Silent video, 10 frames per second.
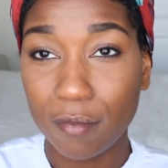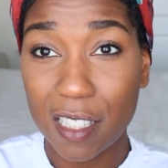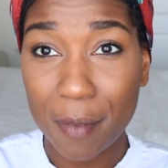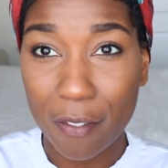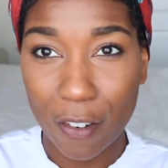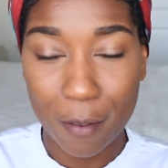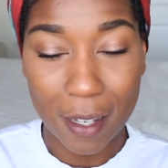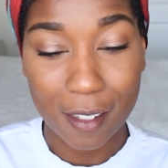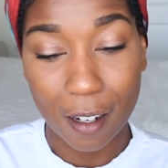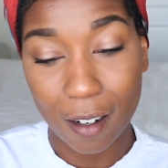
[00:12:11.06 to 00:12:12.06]
This is my favorite
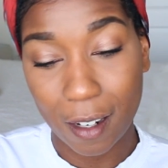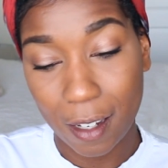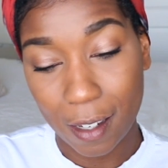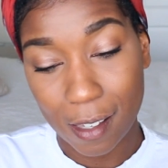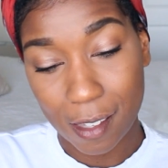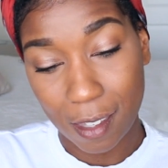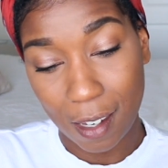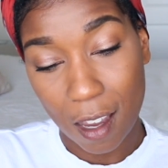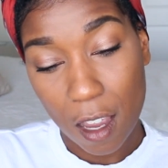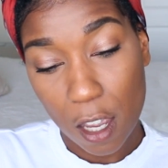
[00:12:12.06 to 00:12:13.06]
mascara. It is
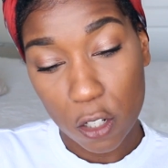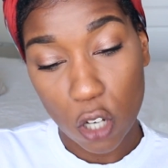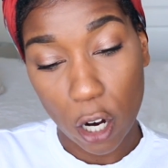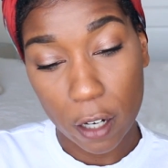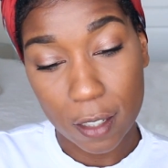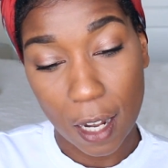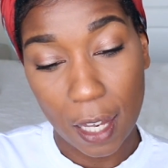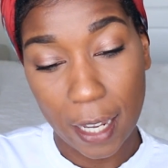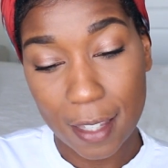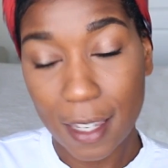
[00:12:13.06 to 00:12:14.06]
the Tarte
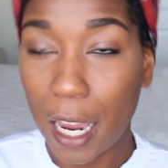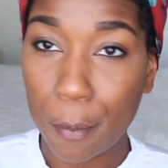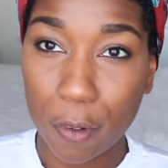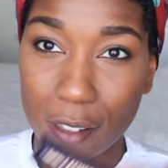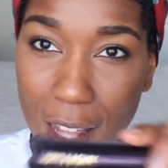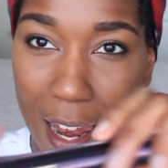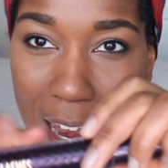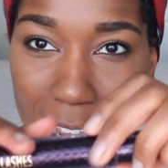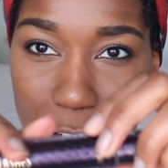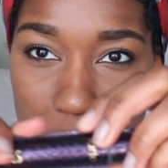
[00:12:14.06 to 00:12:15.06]
Light Cameras
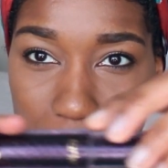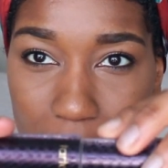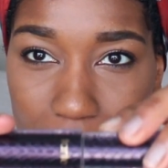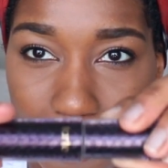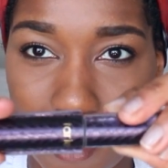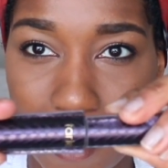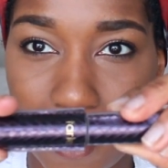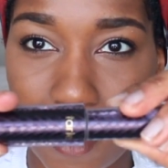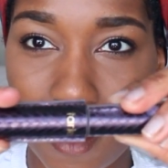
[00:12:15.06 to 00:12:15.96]
Lashes.